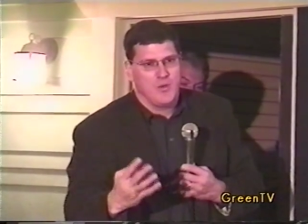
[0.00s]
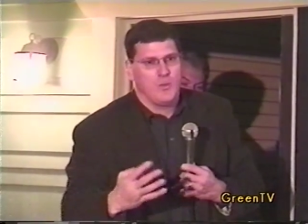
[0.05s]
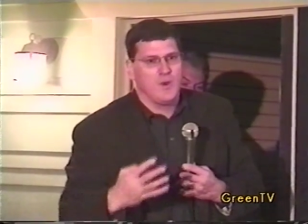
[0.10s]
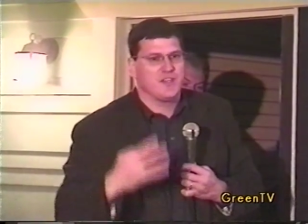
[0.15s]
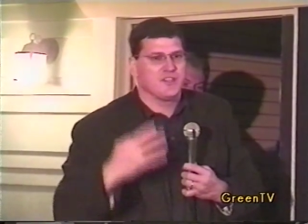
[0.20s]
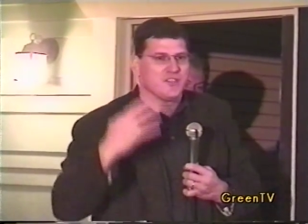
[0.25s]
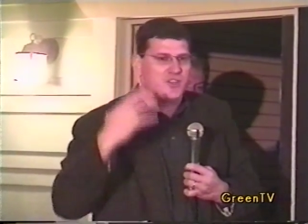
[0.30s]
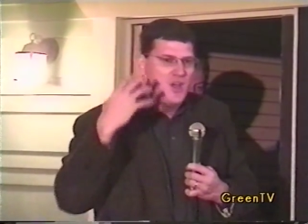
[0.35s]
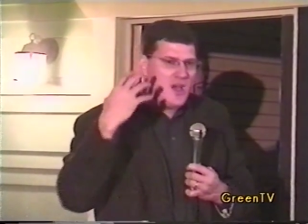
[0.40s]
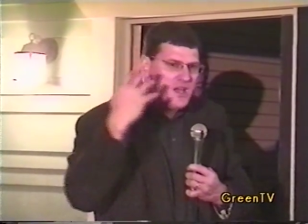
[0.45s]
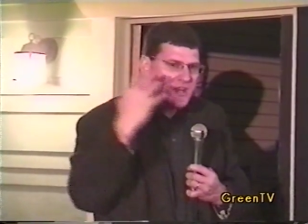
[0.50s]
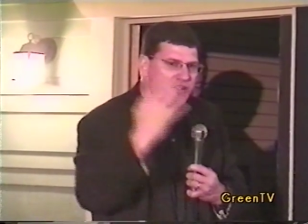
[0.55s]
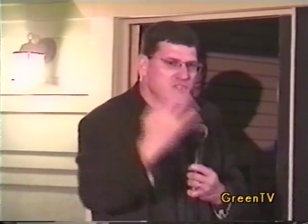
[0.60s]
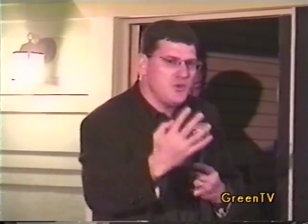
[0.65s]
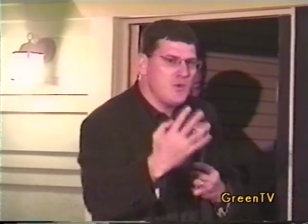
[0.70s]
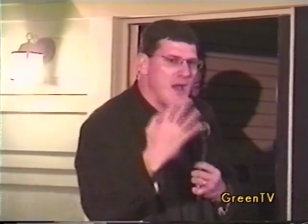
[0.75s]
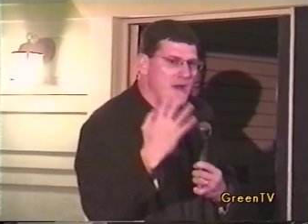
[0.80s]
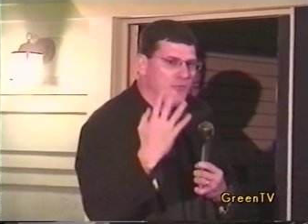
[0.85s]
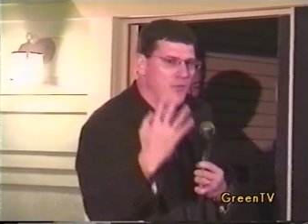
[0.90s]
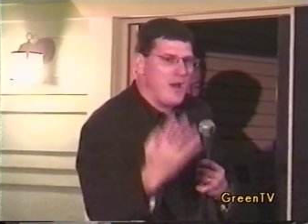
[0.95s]
well, as long as
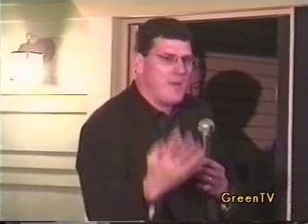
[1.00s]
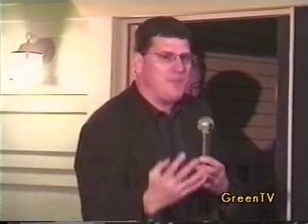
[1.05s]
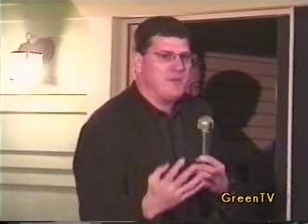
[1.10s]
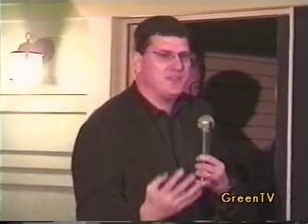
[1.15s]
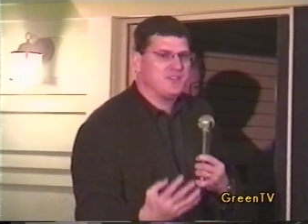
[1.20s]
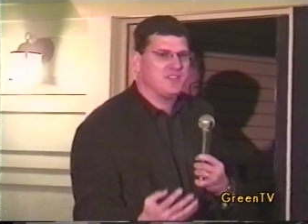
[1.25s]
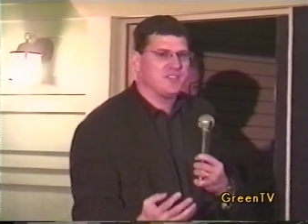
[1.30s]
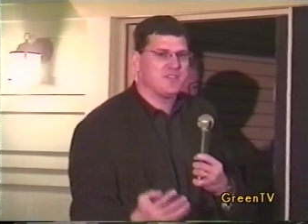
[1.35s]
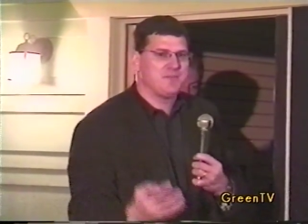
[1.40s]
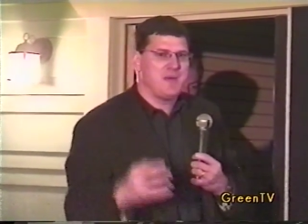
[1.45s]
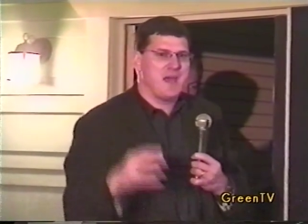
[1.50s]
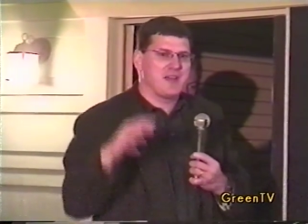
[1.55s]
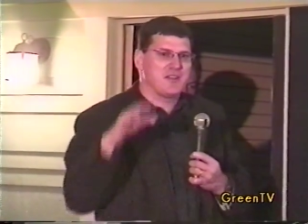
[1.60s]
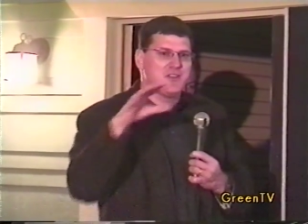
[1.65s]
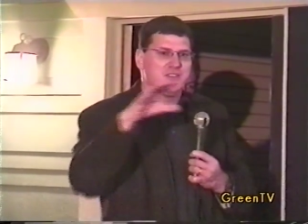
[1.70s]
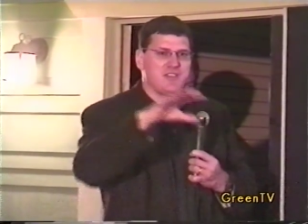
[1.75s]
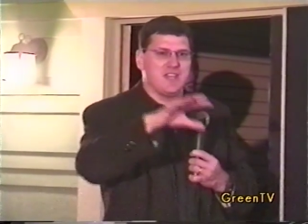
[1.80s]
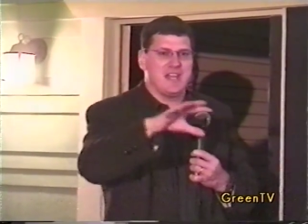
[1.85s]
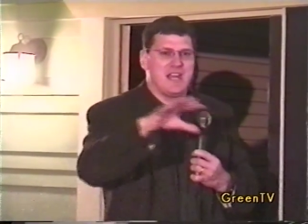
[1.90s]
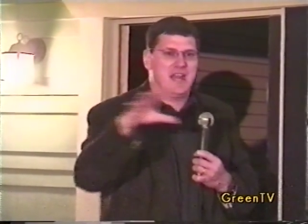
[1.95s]
you have weapons
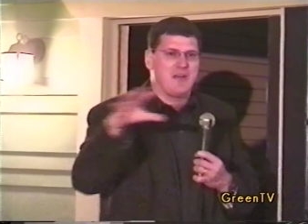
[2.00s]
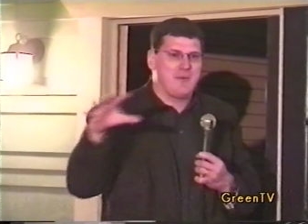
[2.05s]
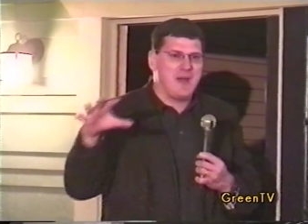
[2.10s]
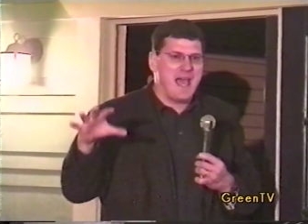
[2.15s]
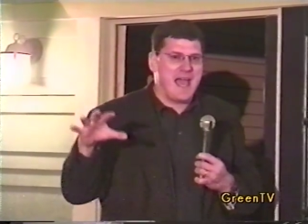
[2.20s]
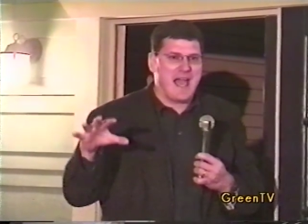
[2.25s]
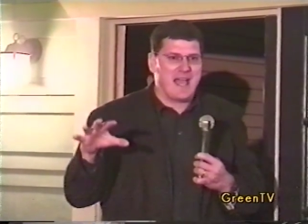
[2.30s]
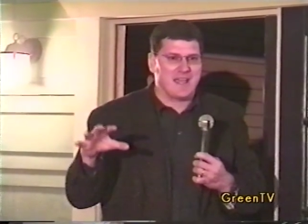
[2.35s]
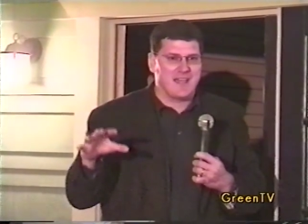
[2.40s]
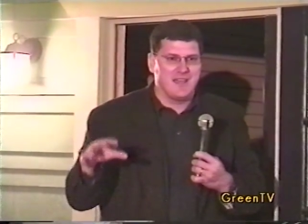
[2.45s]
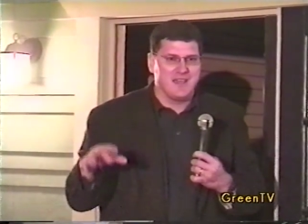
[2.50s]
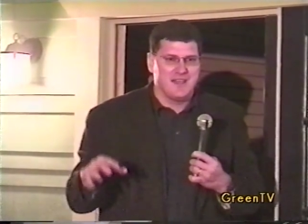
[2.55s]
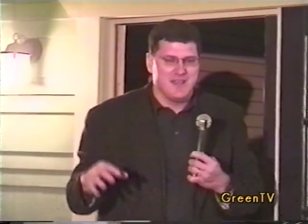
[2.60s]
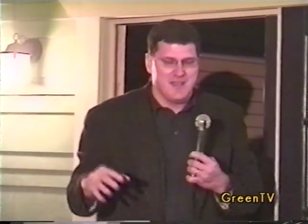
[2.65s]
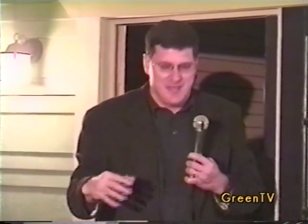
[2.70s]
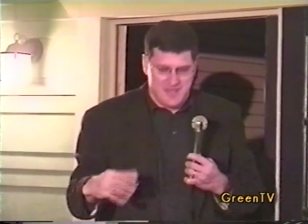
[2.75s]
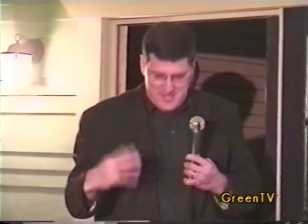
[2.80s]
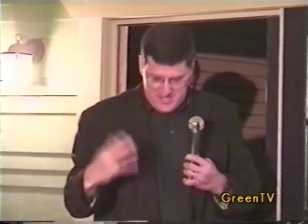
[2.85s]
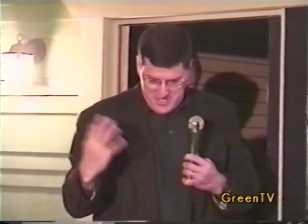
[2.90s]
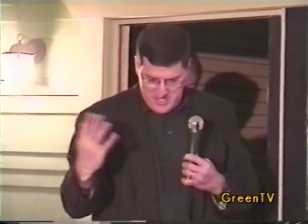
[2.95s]
inspectors in Iraq,
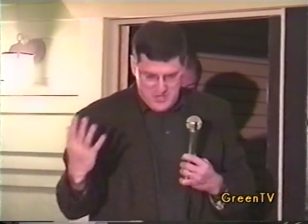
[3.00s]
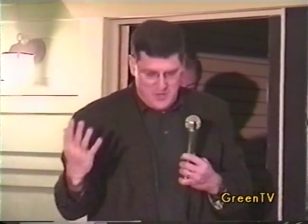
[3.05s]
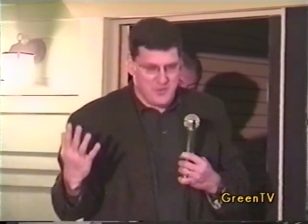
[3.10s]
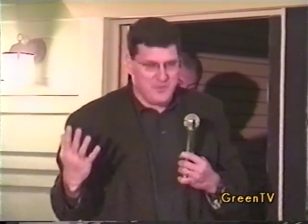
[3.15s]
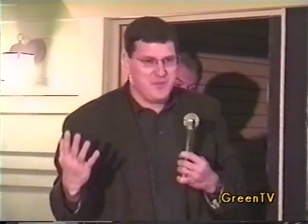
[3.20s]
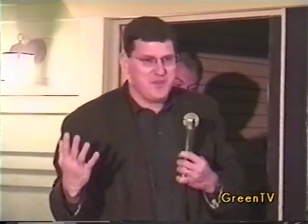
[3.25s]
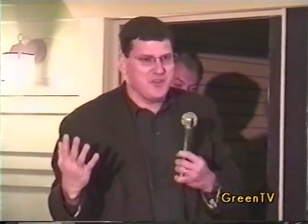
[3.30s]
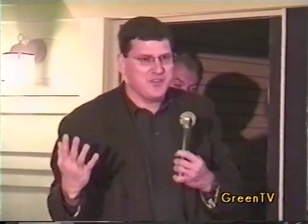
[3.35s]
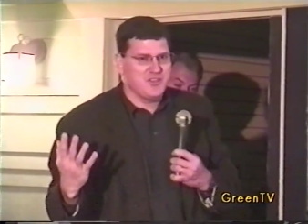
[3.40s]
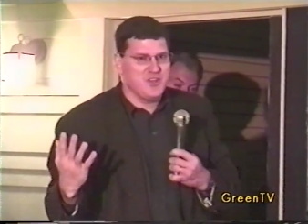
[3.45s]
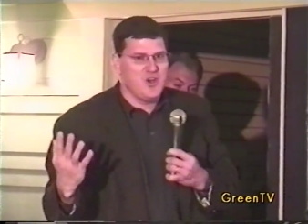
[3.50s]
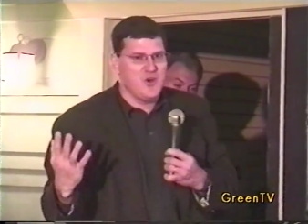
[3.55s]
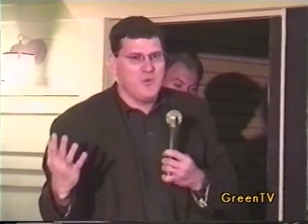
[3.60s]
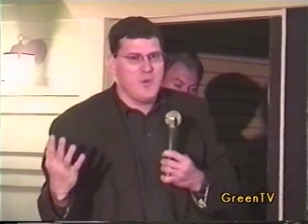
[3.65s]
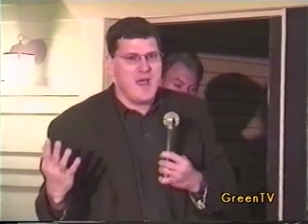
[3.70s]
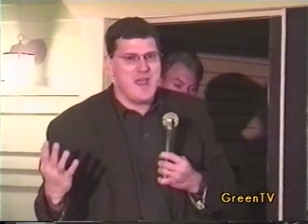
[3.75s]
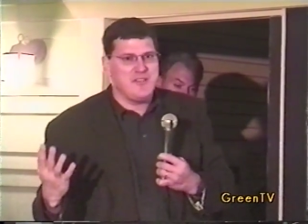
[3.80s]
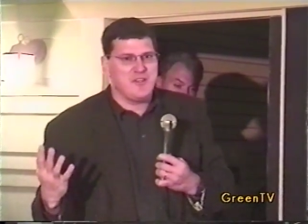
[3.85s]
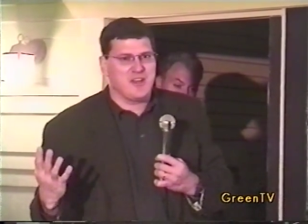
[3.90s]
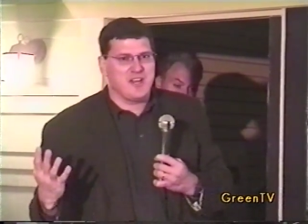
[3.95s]
you know, there's no
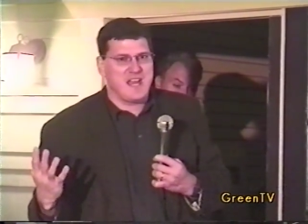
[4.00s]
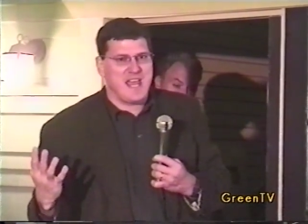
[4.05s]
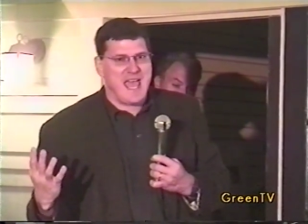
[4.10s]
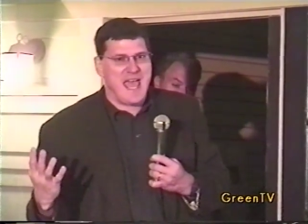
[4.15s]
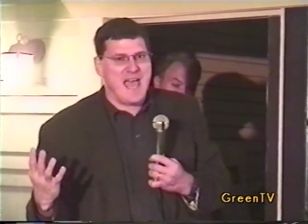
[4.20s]
way they're going to